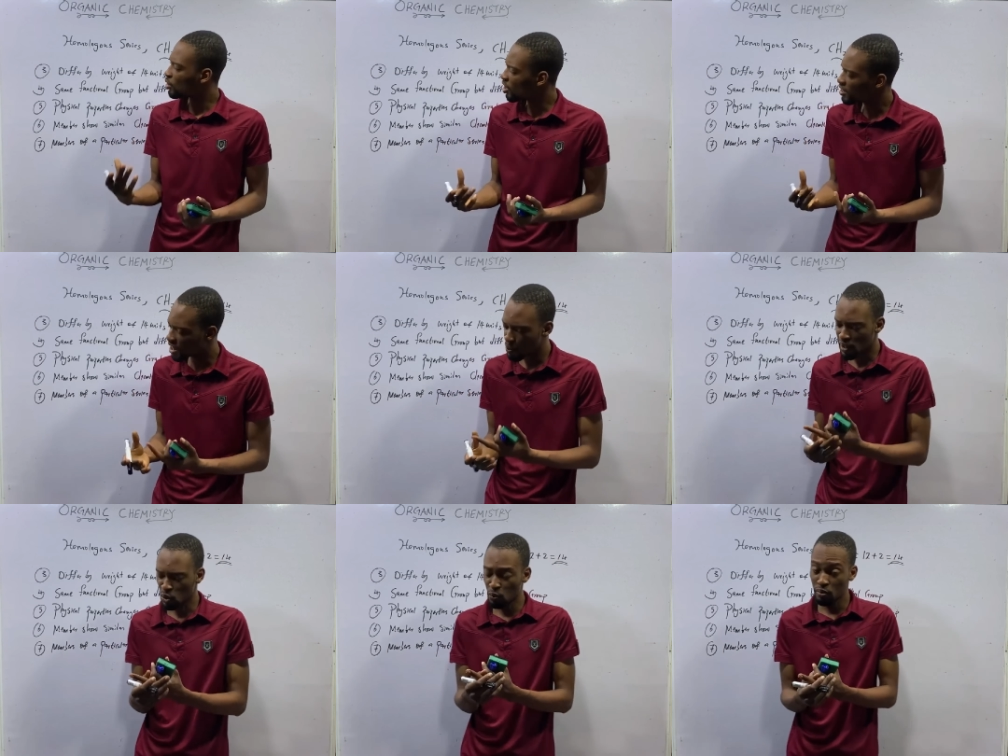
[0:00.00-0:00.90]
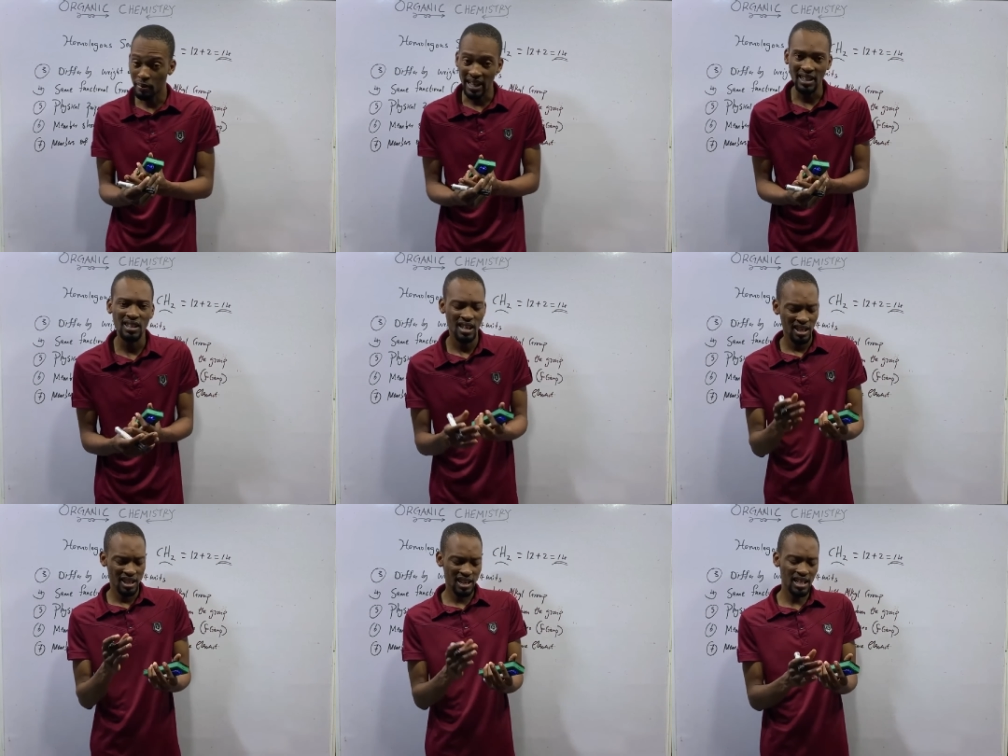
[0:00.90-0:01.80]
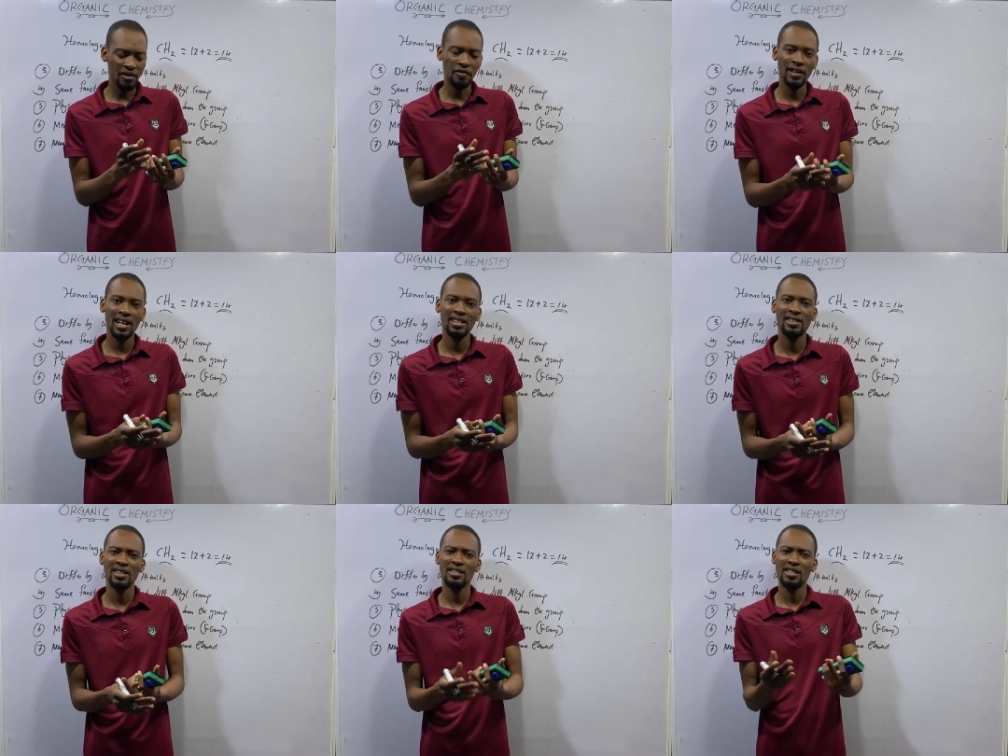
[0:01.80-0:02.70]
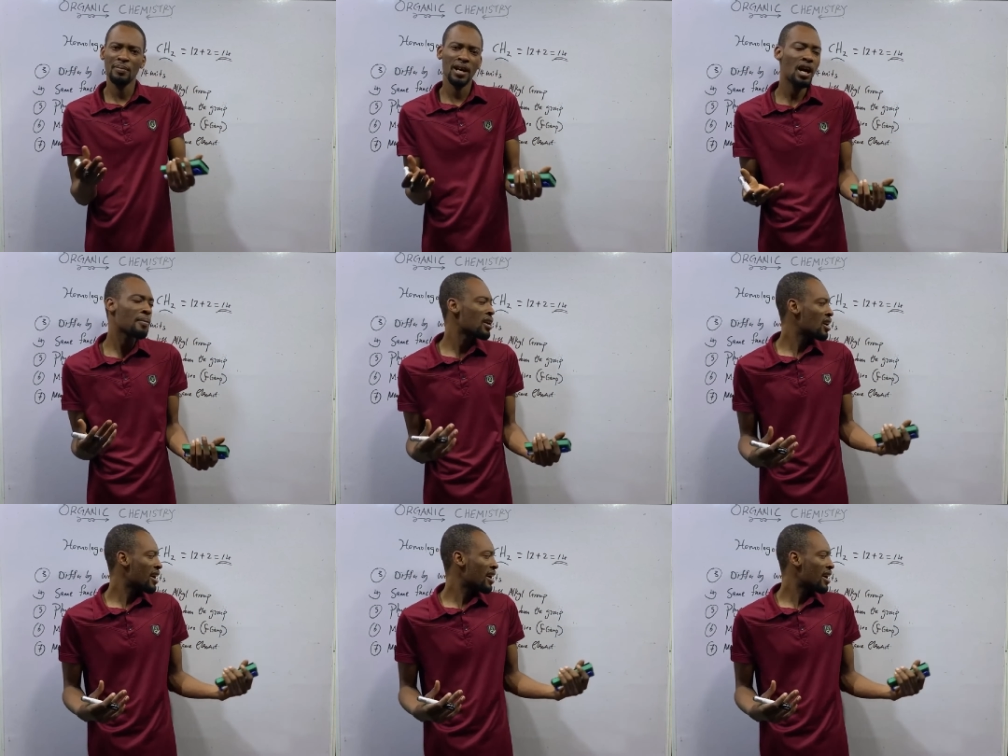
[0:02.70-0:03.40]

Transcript: Just keep an open mind, get the Flash Nenas JAMB app,